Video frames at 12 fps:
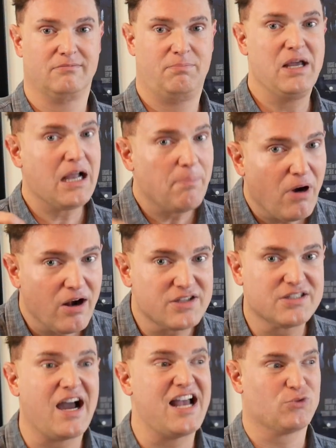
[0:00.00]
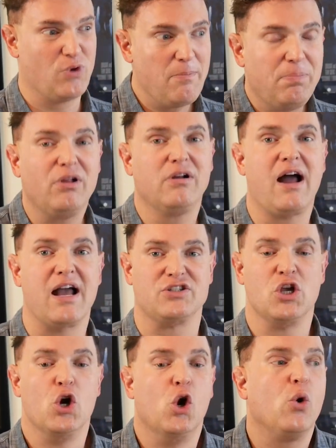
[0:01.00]
pickup artist guys, red pill guys
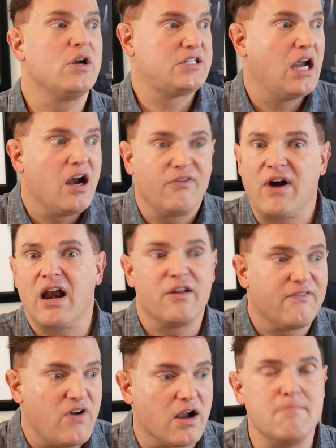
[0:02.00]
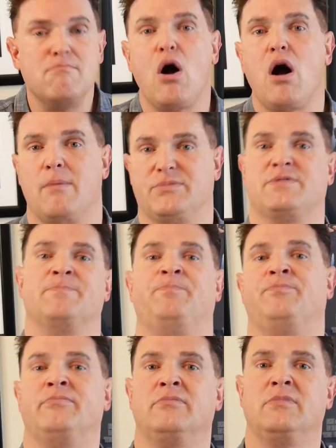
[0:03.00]
who are terrified of their fucking moms
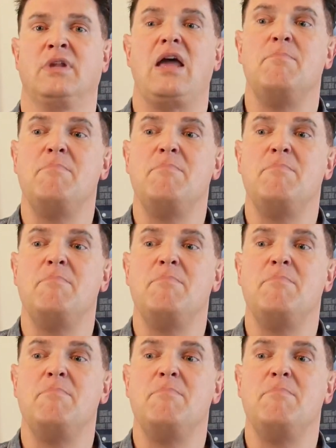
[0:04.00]
and